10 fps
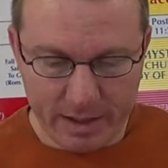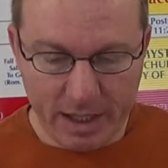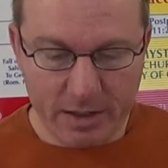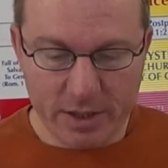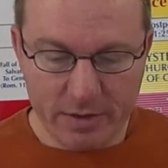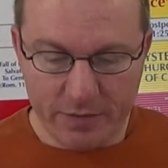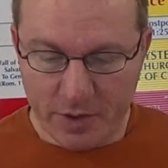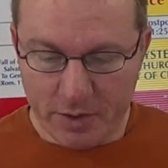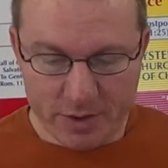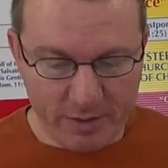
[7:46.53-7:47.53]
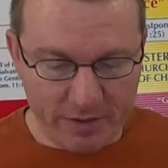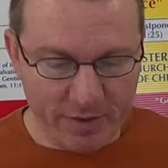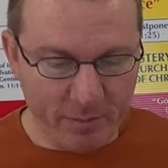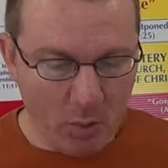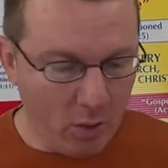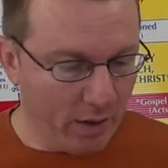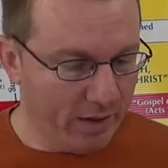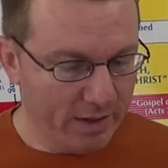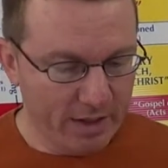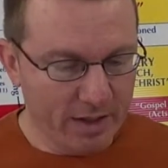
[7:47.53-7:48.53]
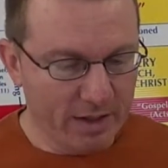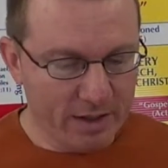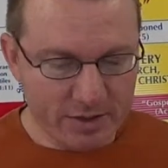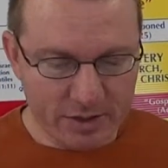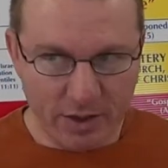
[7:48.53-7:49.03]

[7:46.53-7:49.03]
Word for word: Now to confuse you even more, let's